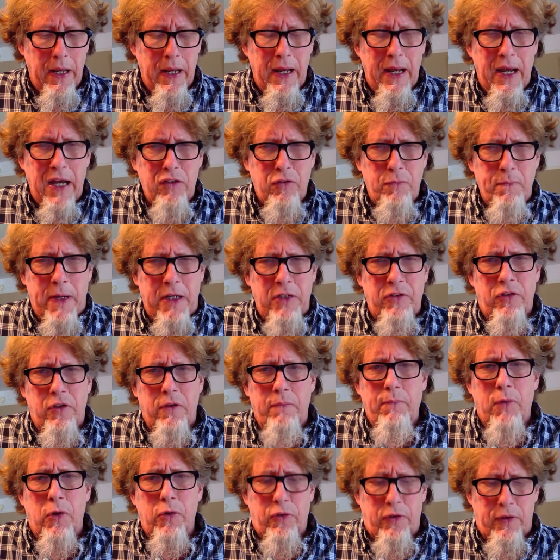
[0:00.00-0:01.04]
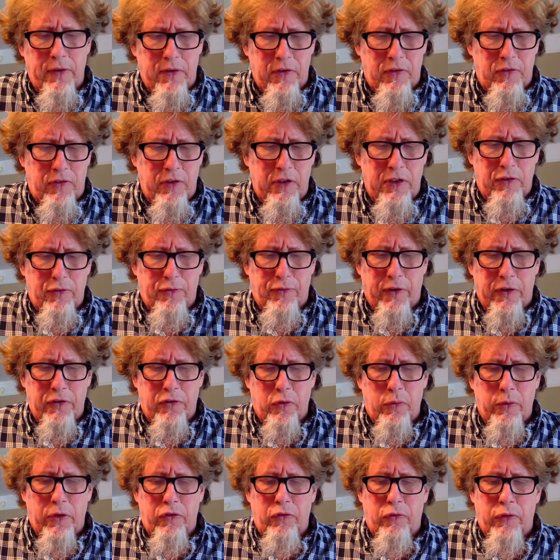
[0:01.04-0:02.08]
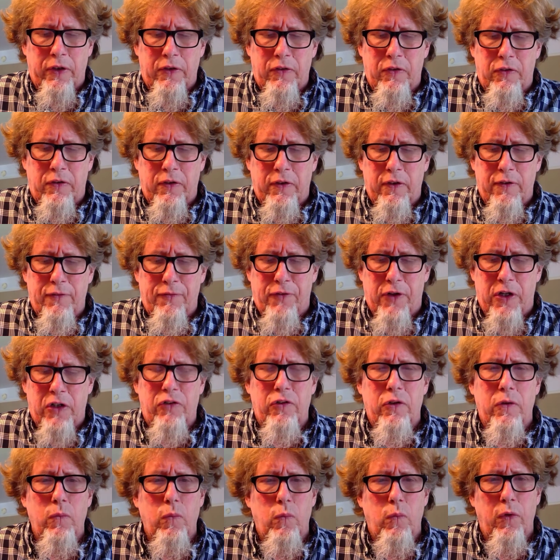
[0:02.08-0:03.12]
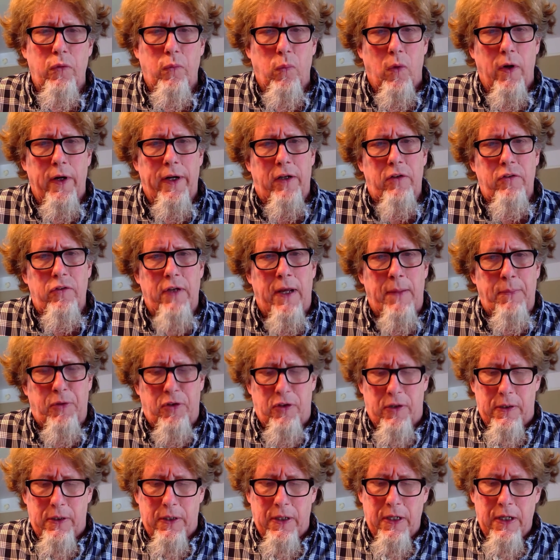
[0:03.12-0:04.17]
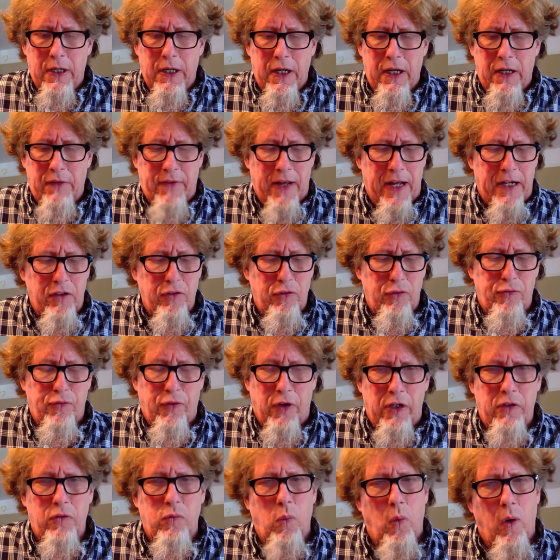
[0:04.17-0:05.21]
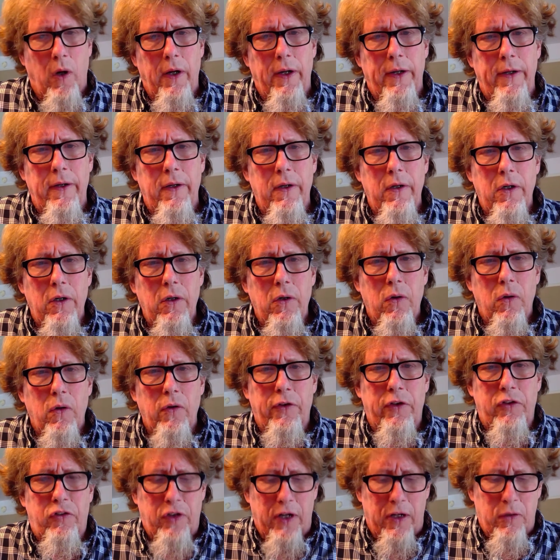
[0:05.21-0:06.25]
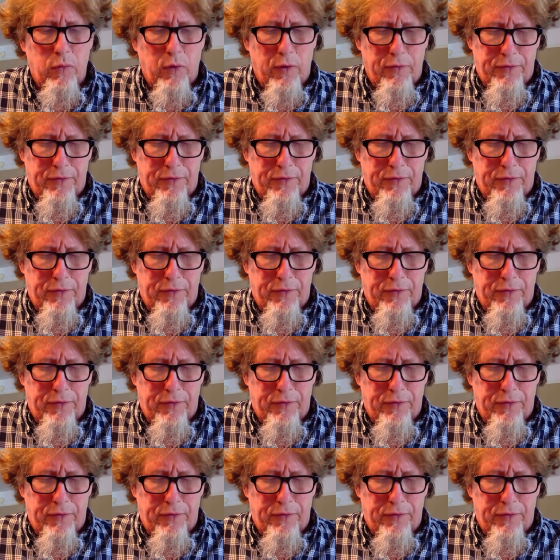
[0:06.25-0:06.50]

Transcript: As mentioned, most of the city's funds are restricted to their function with one exception, and that is Fund 1, or the General